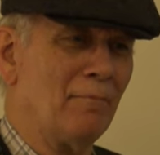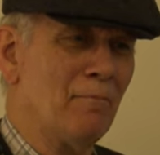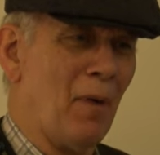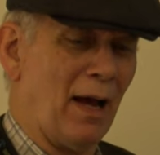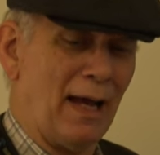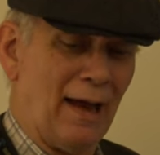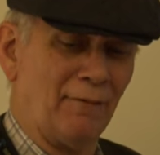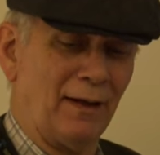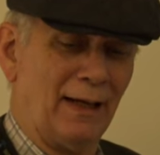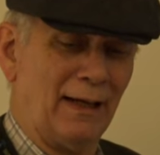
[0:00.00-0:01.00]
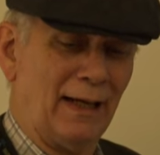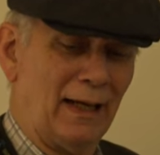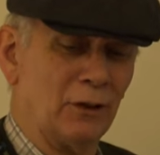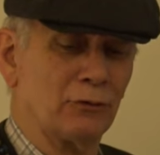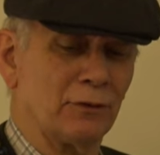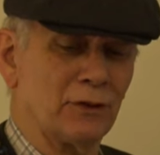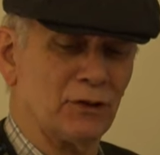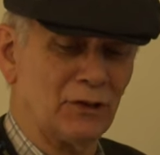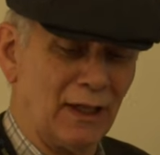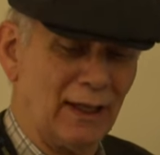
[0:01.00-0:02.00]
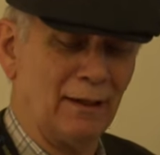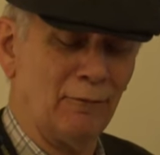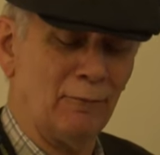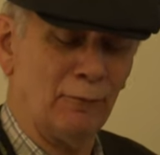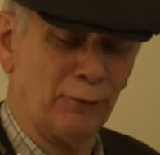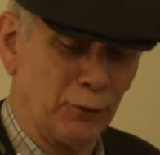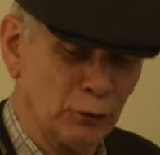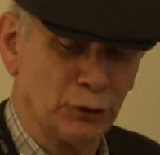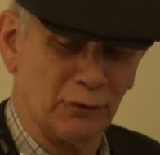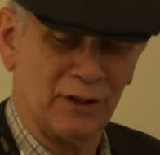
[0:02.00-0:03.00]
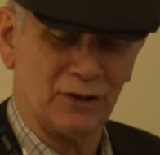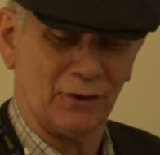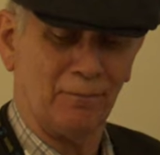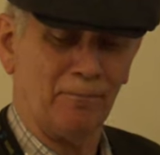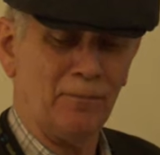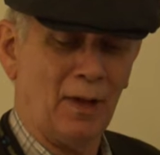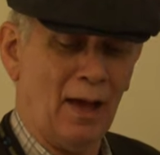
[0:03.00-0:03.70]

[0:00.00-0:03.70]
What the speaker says: my having an interest in futurism?